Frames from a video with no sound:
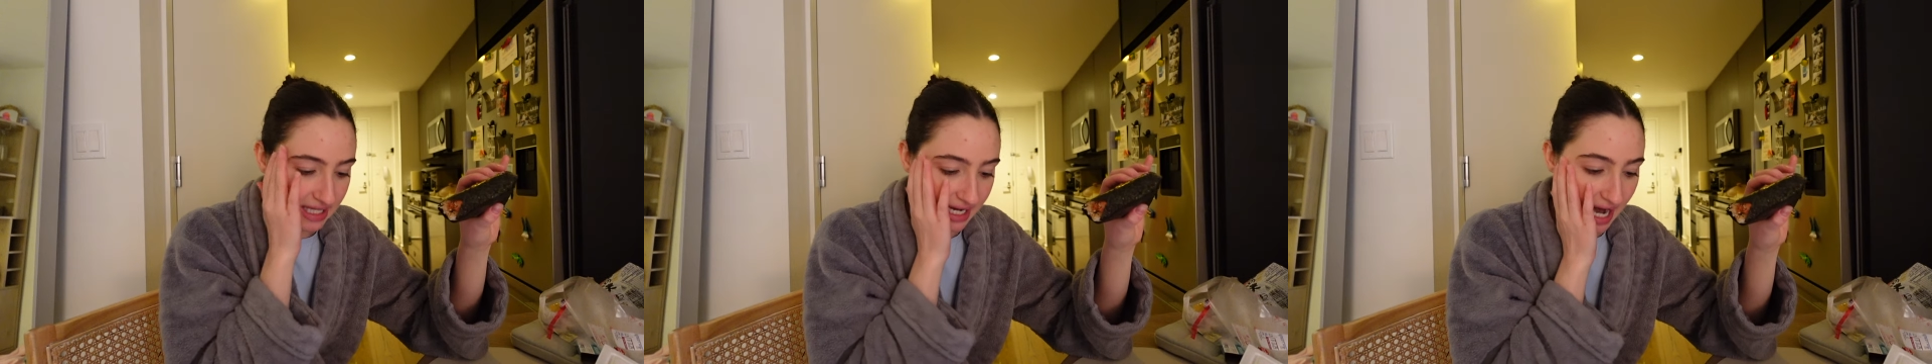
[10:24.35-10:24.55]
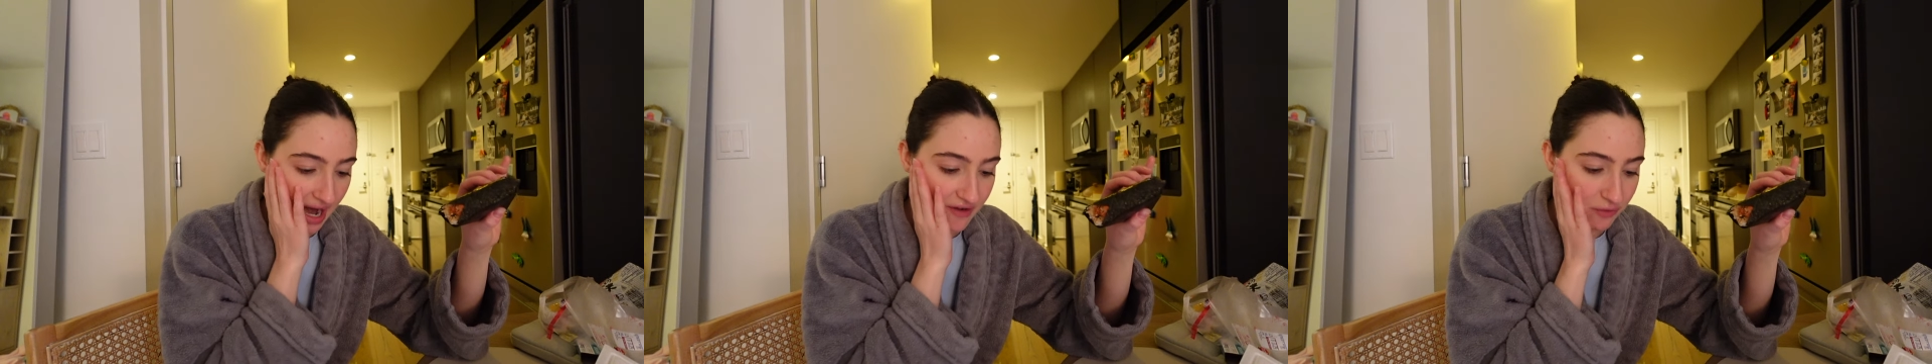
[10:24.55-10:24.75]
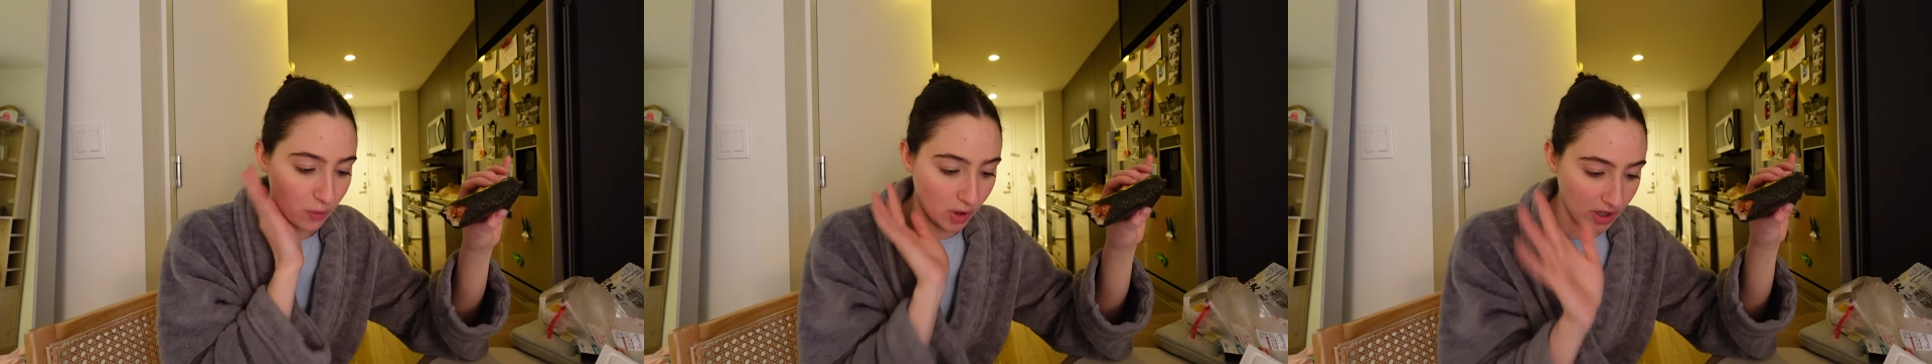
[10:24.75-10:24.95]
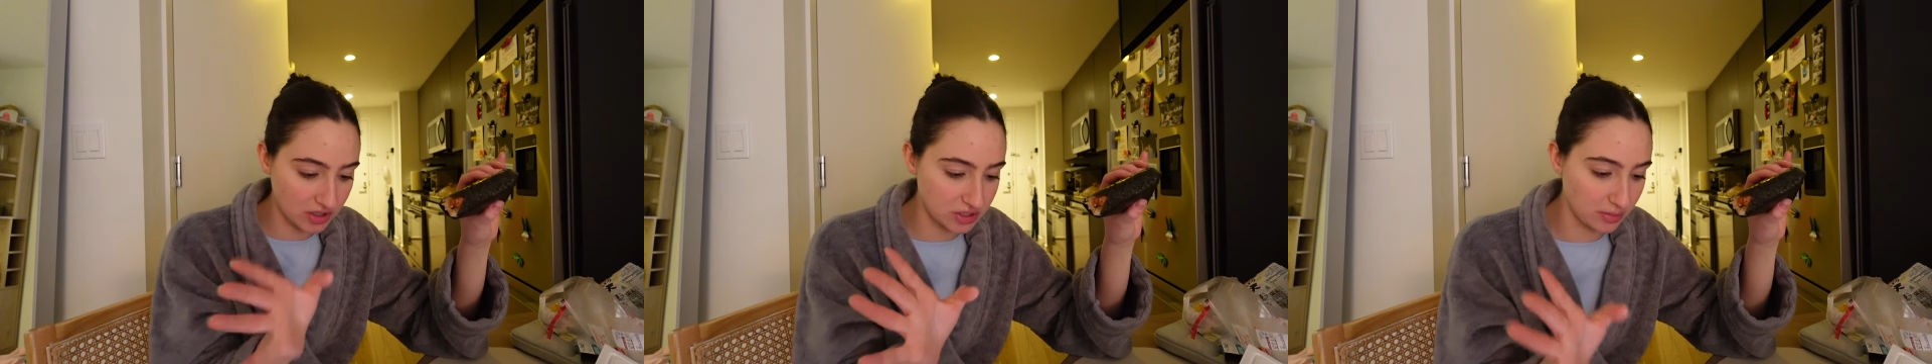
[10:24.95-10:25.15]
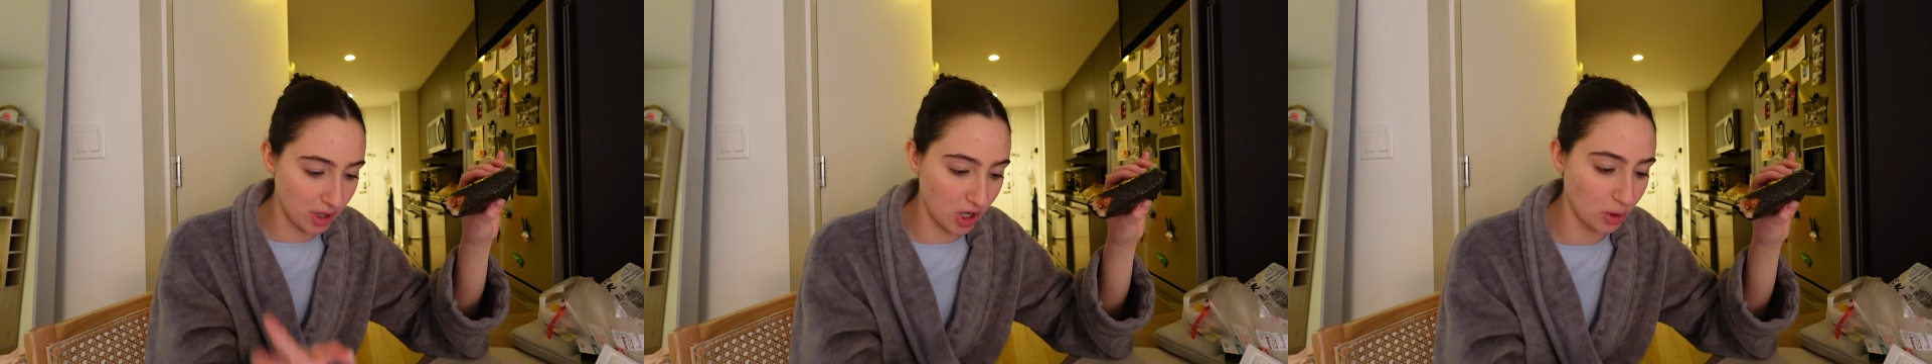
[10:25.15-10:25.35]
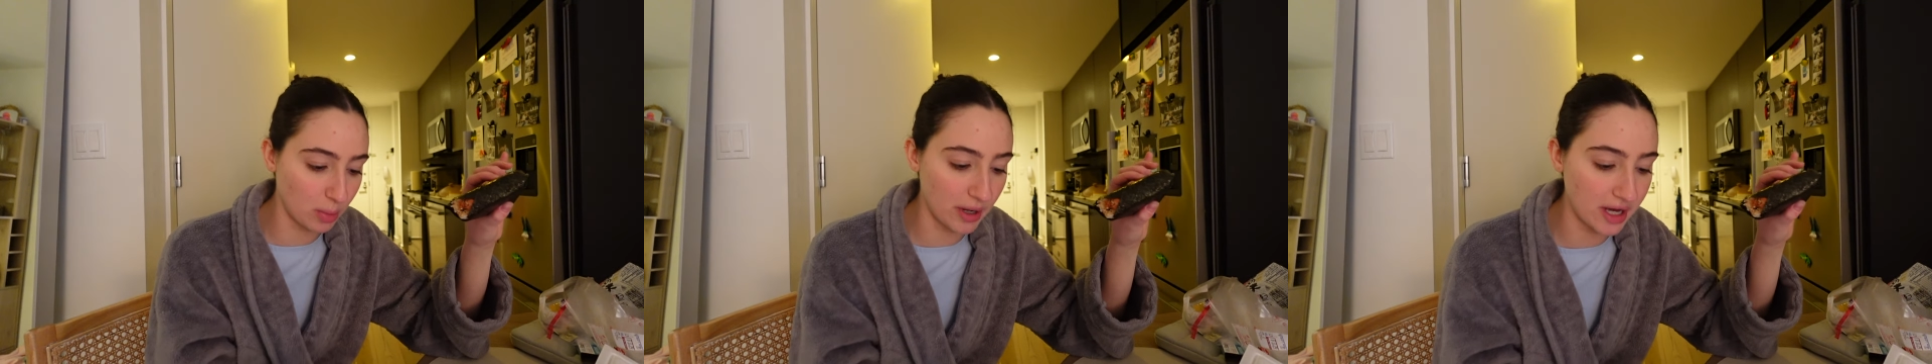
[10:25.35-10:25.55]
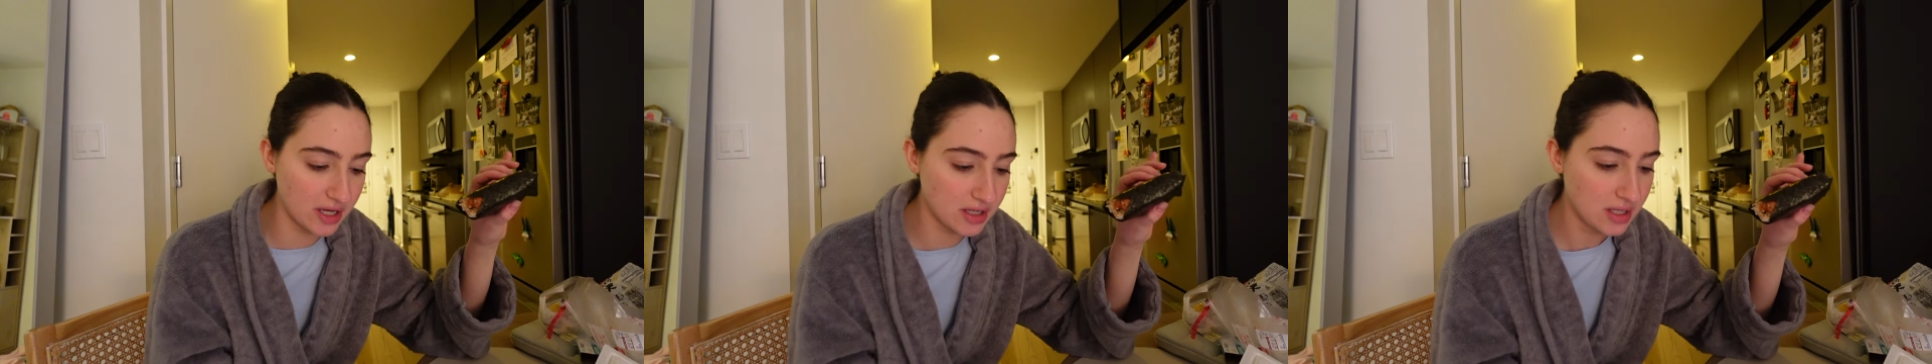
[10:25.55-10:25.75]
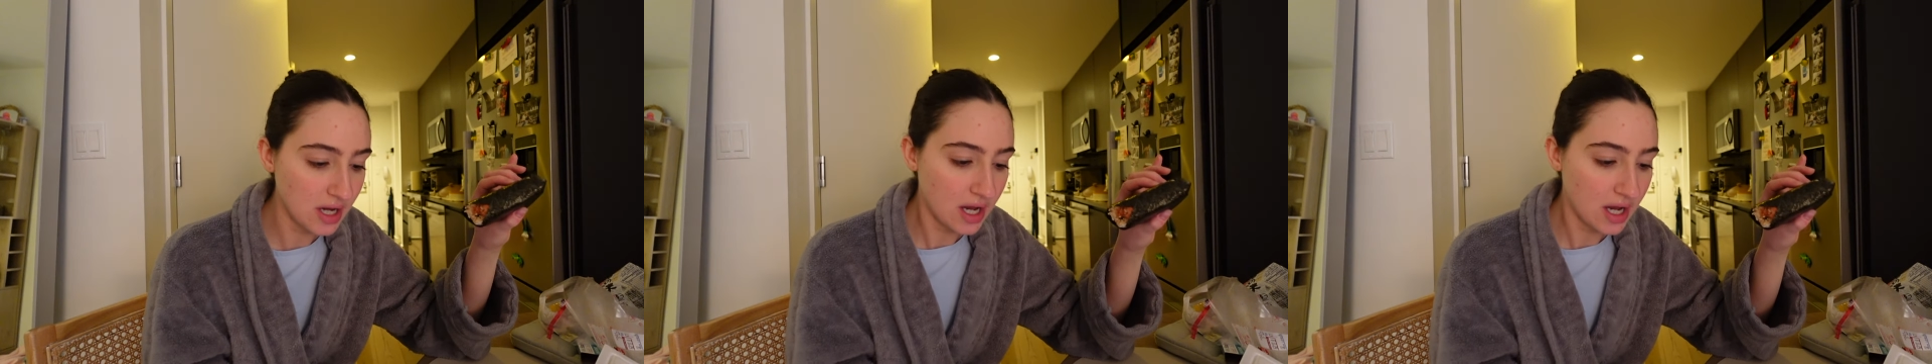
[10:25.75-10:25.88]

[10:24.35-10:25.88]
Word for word: Like I have work tomorrow, but